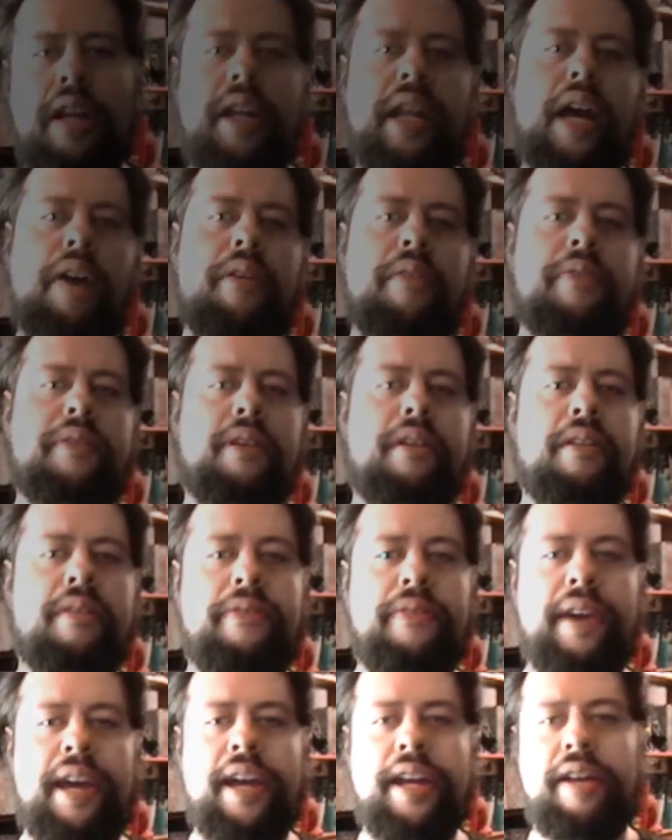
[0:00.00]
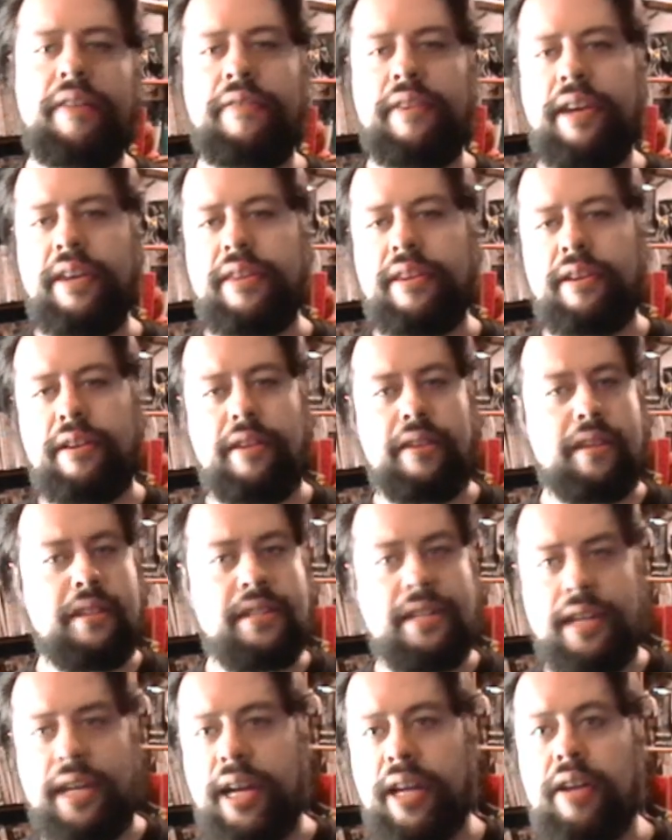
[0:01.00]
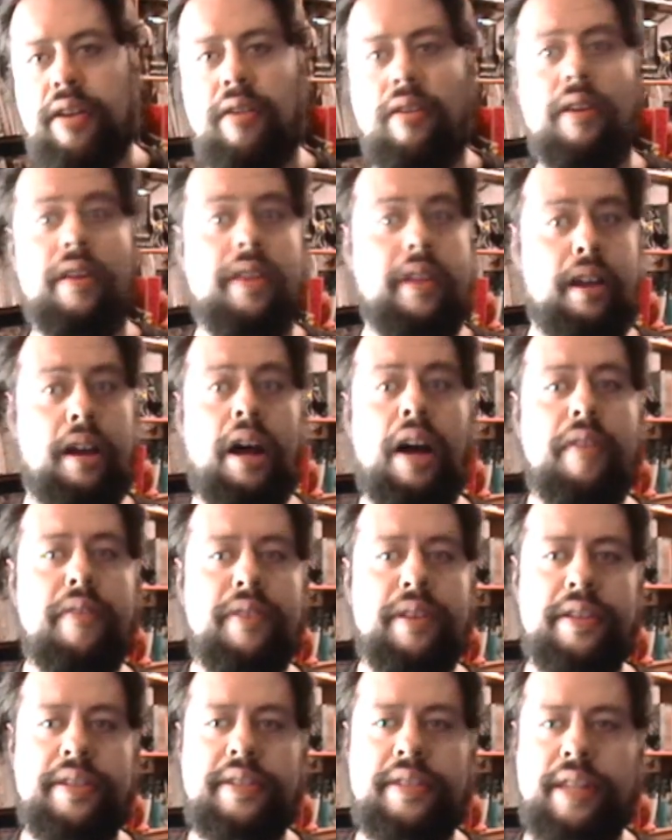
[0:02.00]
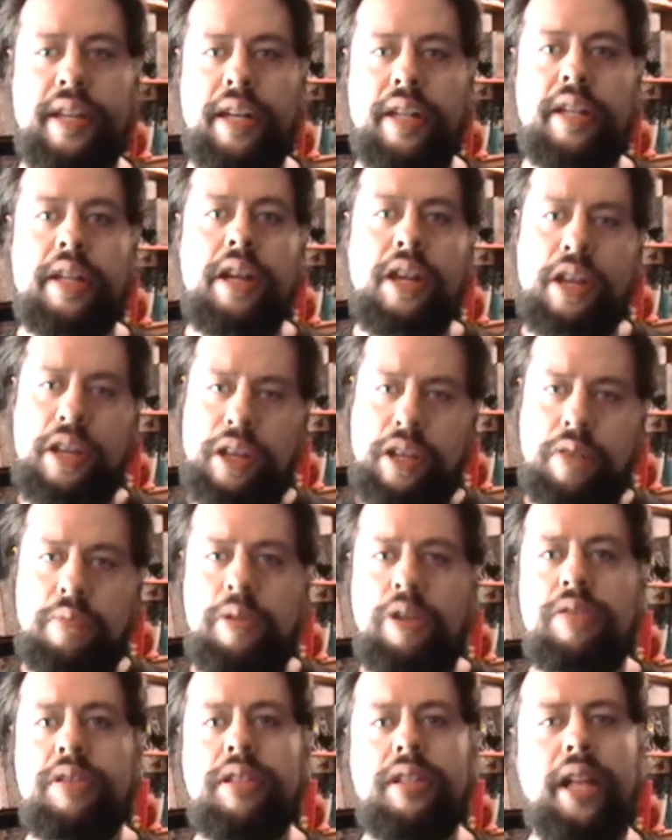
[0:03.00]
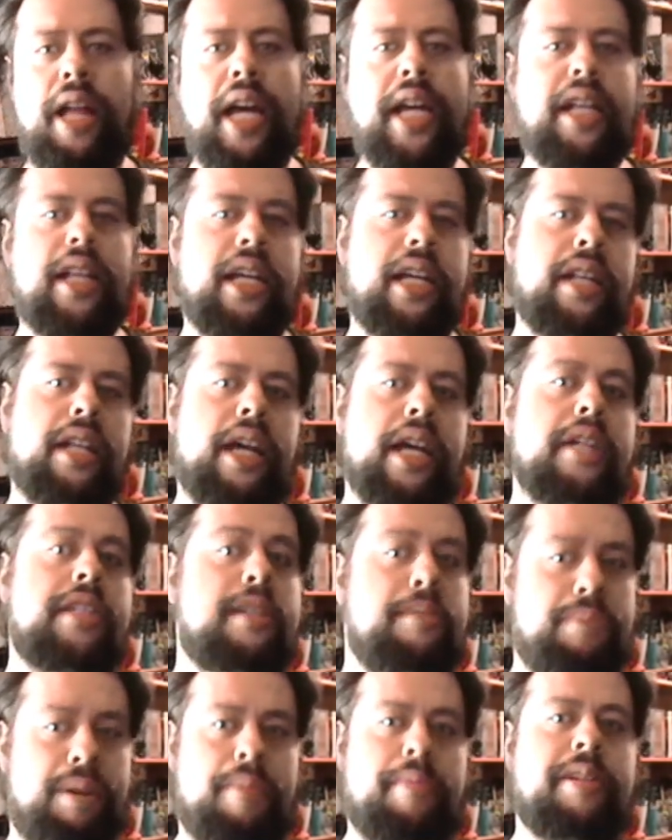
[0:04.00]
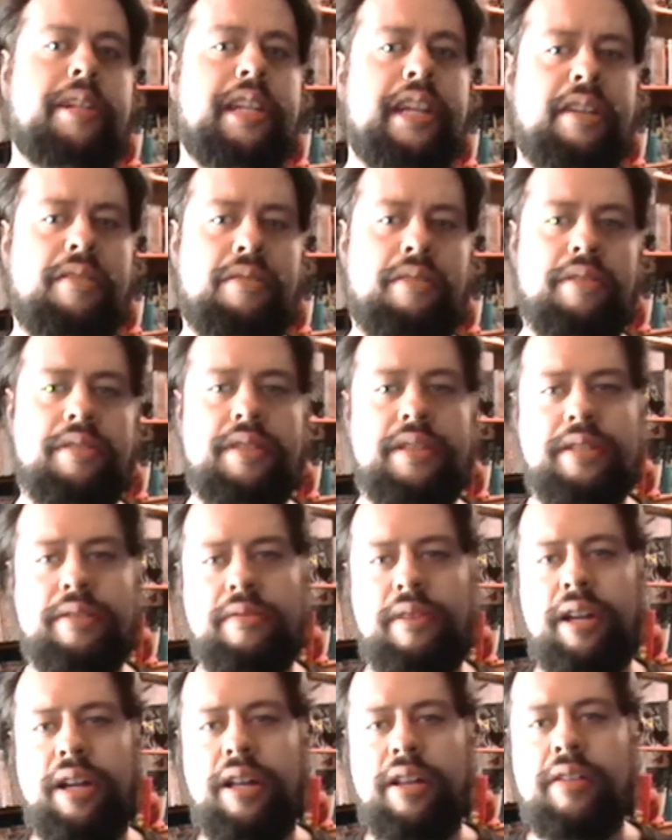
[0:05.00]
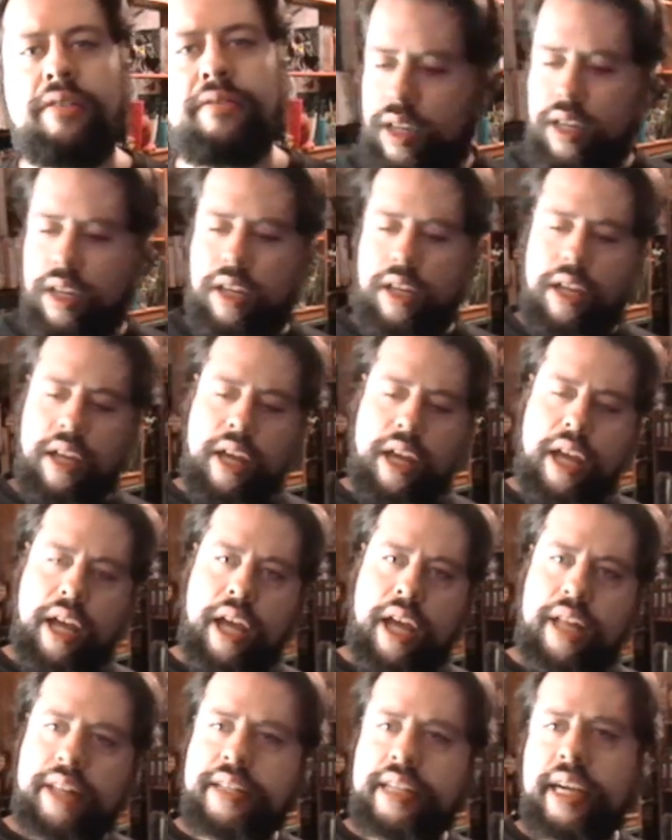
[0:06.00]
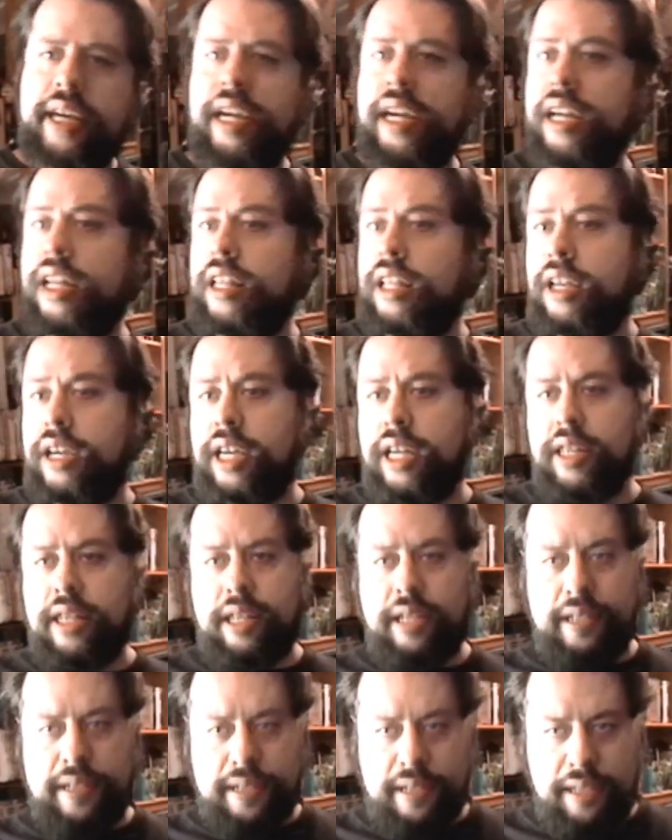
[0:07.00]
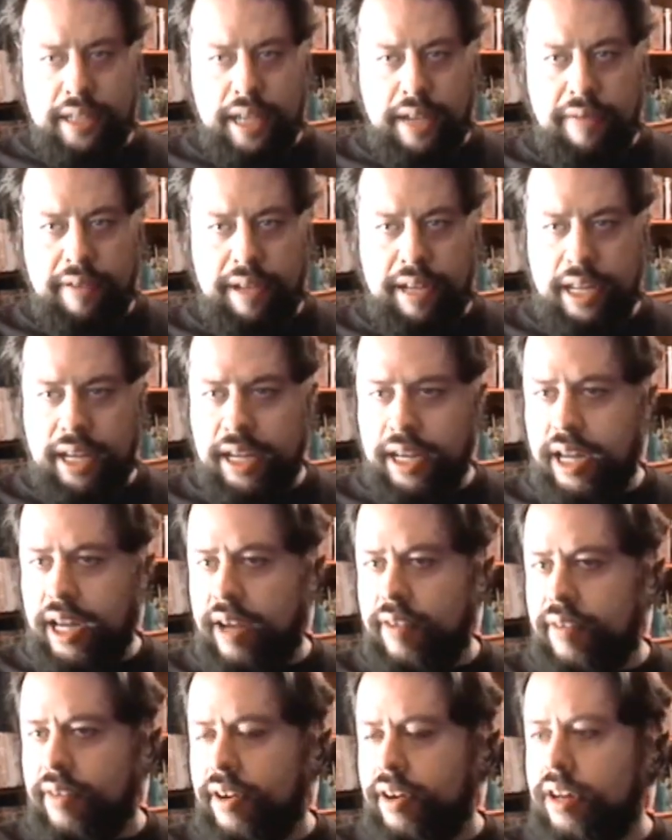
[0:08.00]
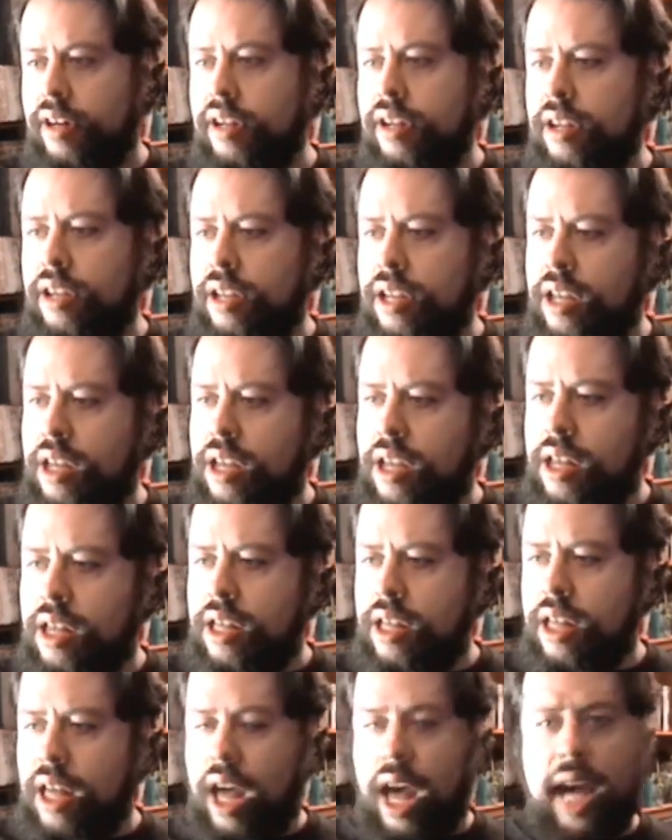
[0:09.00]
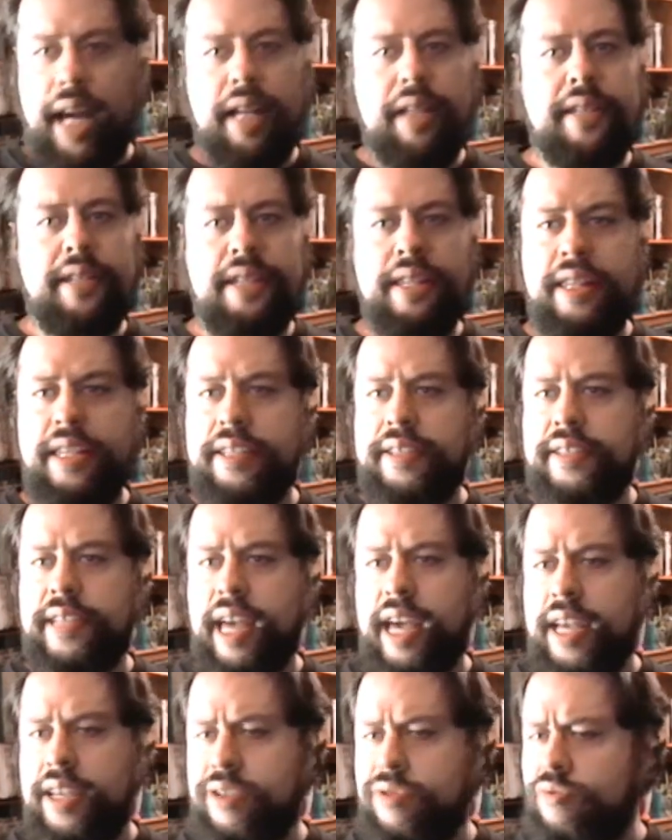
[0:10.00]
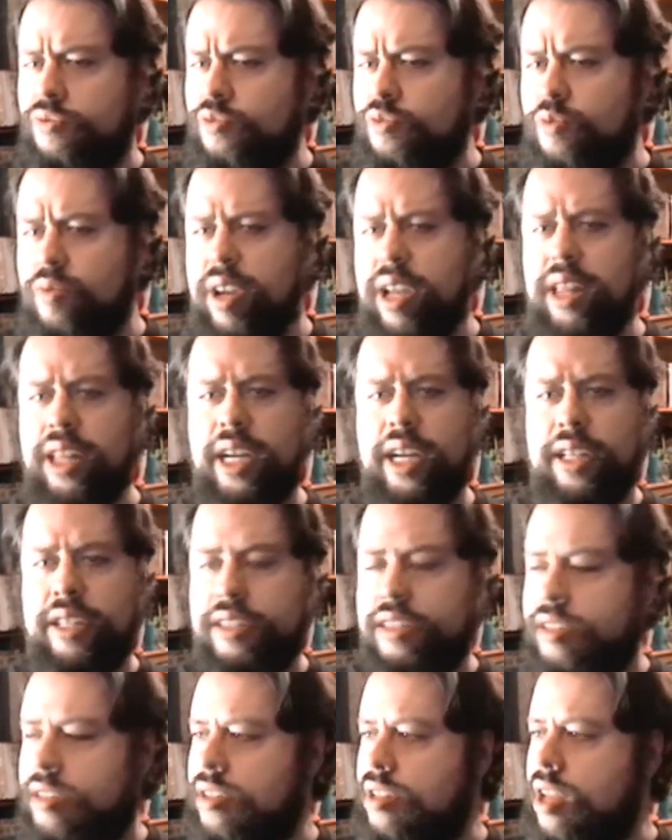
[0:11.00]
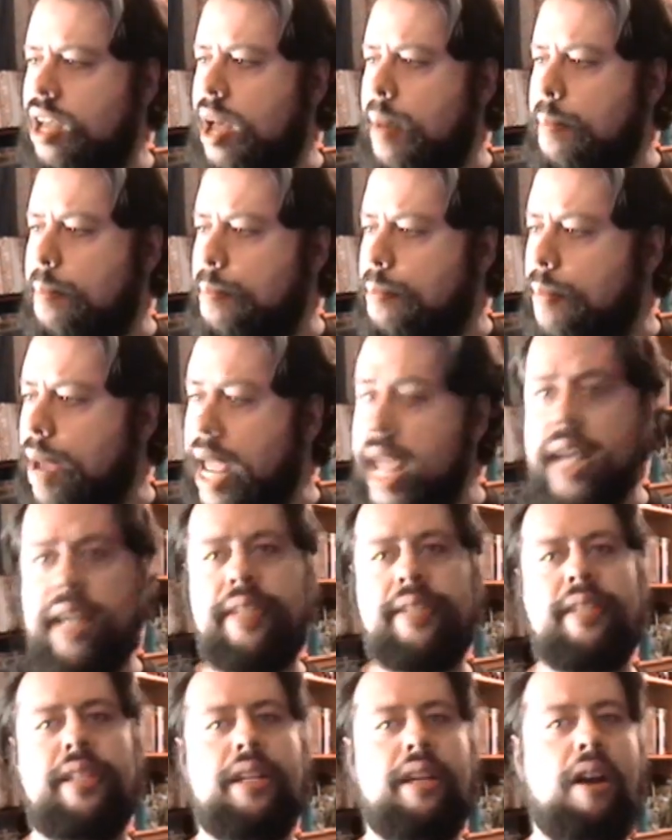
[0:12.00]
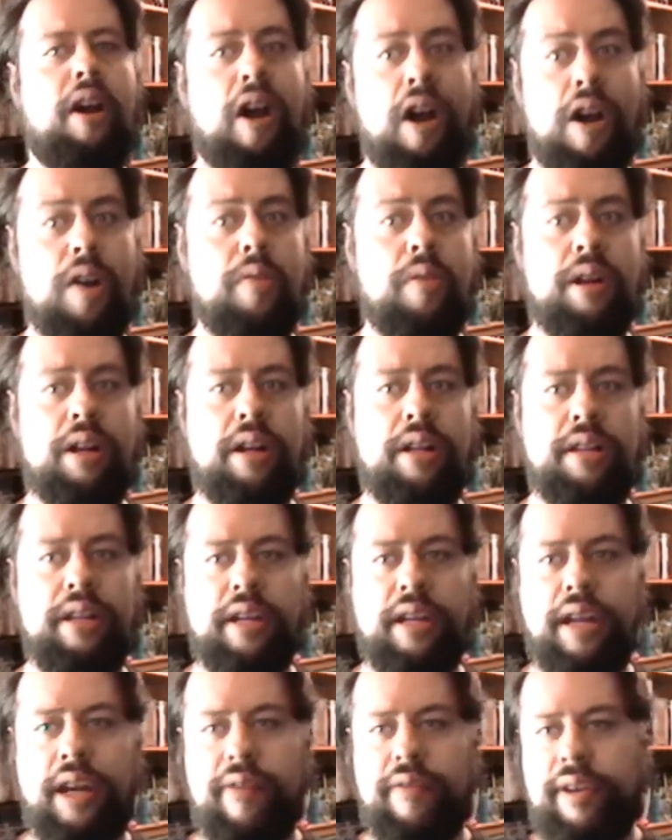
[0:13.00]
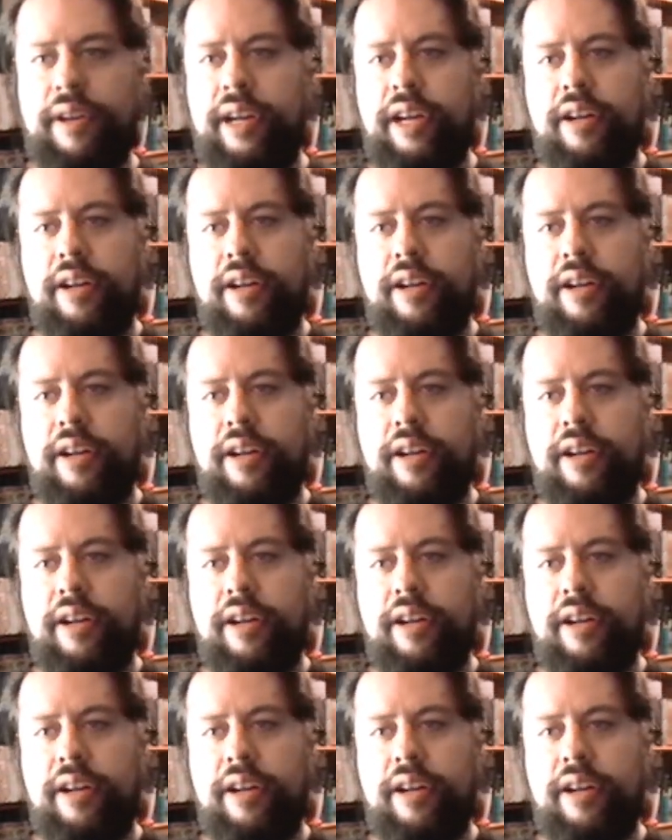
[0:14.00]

Now, if you're a fan of either The Tick or The Office, then you'll most likely like Suburban Heroes as well. And taking a look at this DVD cover, I can see this has really amazing artwork on the cover.